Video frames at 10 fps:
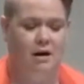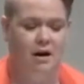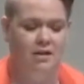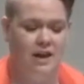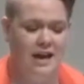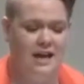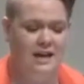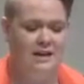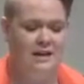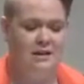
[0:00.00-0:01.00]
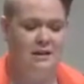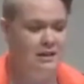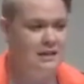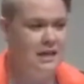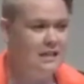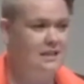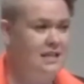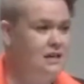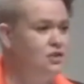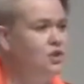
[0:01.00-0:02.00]
Are they the
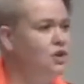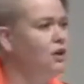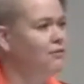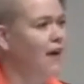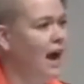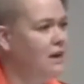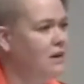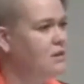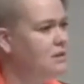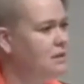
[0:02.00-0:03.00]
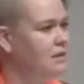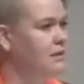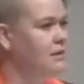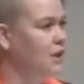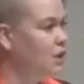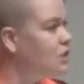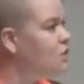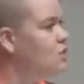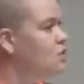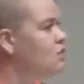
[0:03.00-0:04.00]
sinister fires that
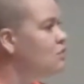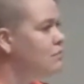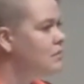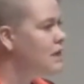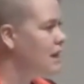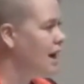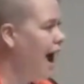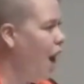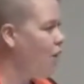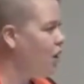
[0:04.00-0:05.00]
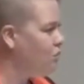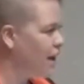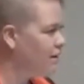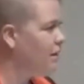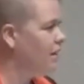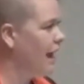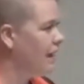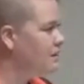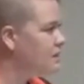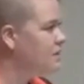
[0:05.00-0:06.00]
consumed our heretical
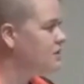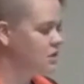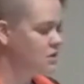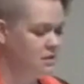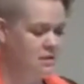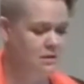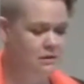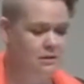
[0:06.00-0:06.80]
ancestors?